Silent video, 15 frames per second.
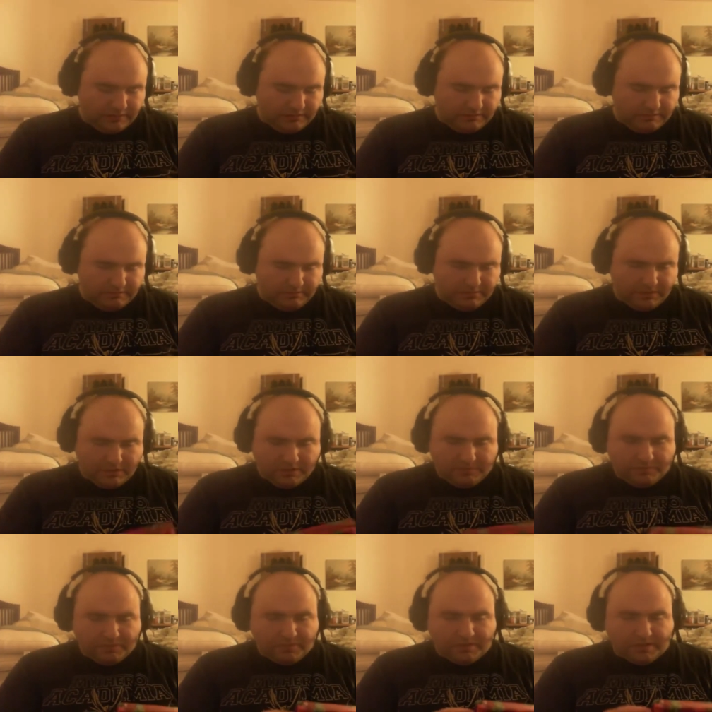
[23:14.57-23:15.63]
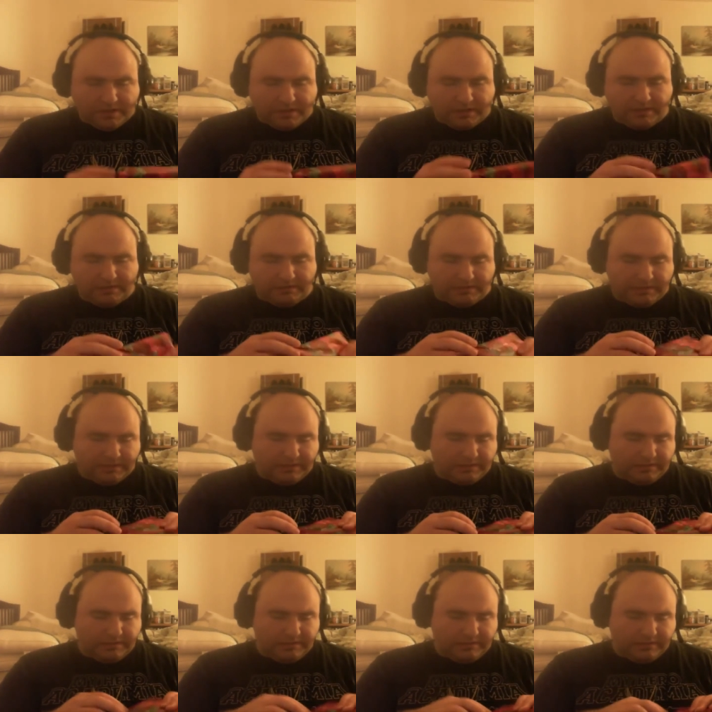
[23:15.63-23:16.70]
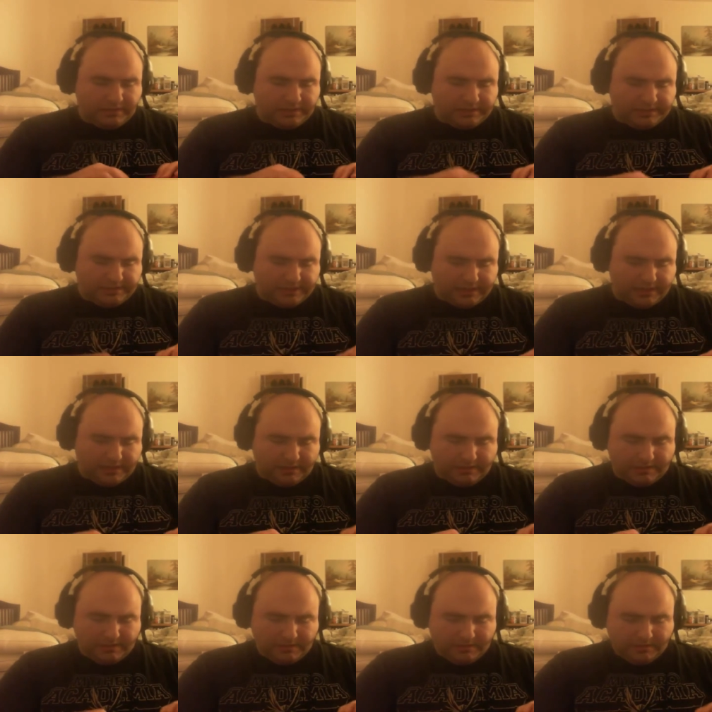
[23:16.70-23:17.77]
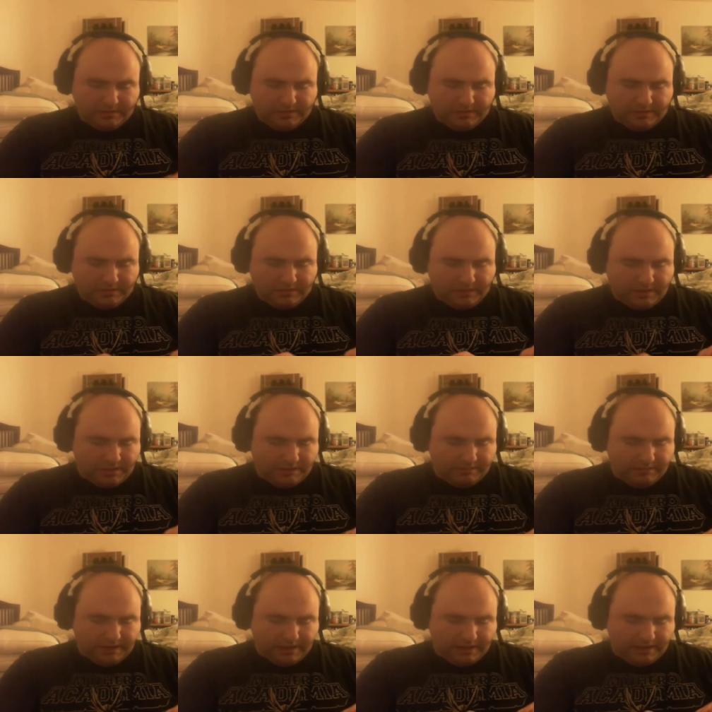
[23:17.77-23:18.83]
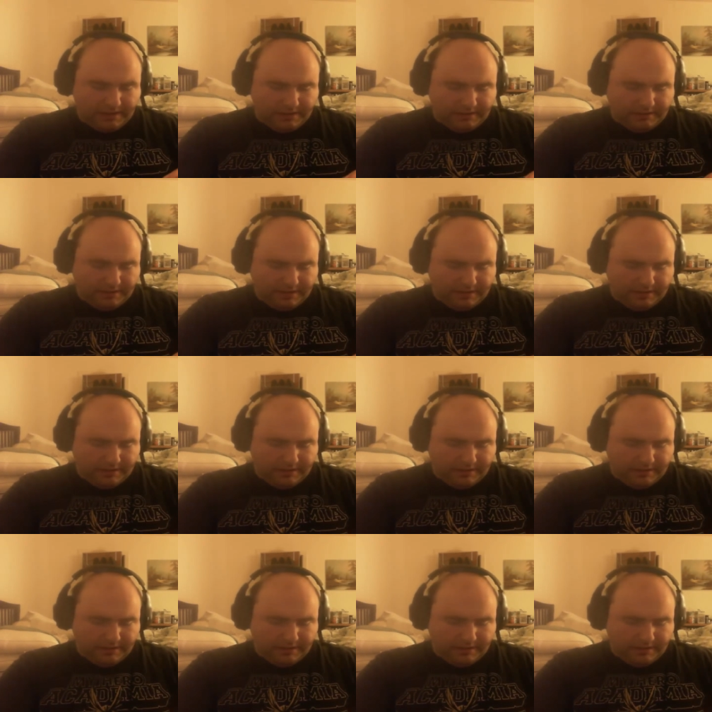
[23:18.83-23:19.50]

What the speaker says: Oh boy. Well, let's see. All right.